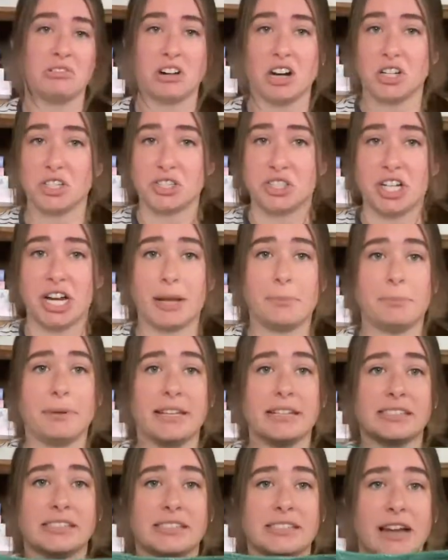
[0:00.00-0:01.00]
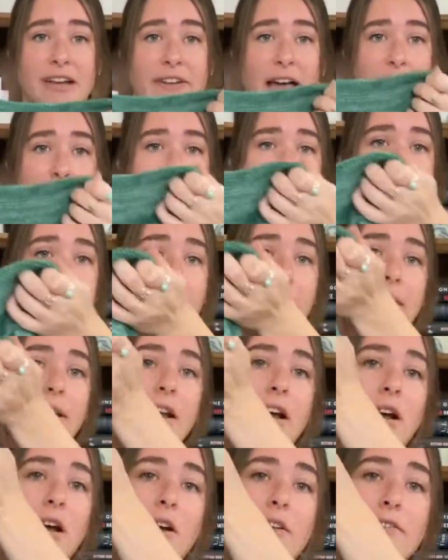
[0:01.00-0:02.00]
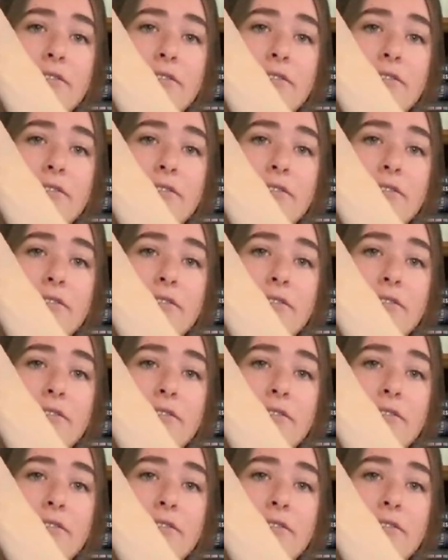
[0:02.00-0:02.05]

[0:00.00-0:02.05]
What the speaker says: row shaping stuff happening. A